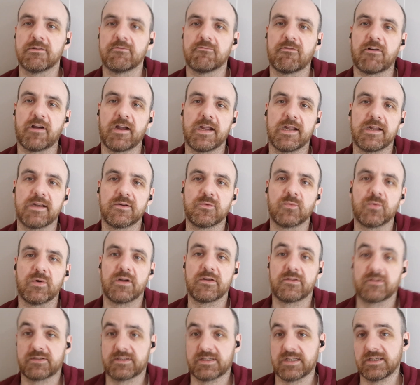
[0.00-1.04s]
Right,
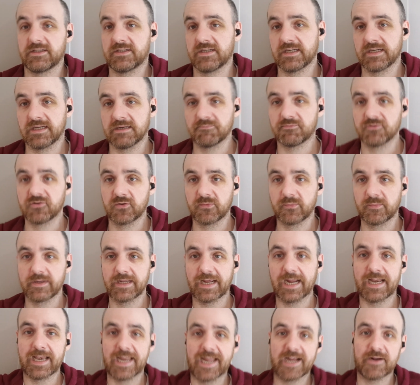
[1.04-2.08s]
whereas you're teaching in presumably
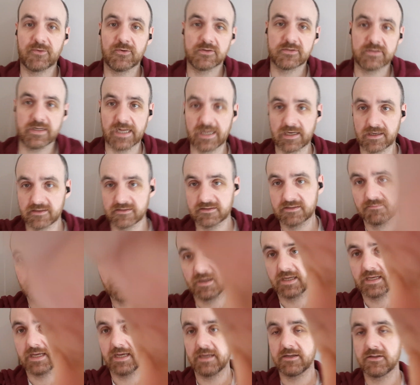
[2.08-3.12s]
a language, English in
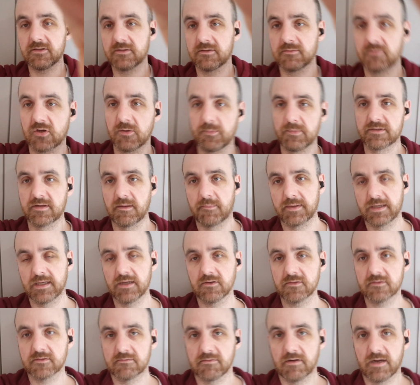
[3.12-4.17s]
my case, could be something
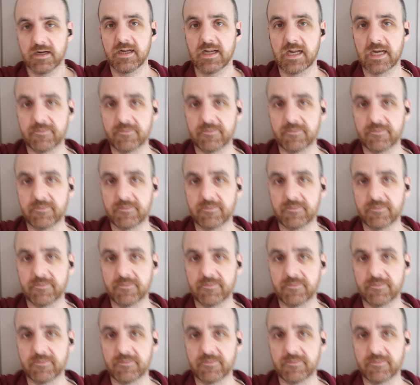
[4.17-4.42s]
else, right?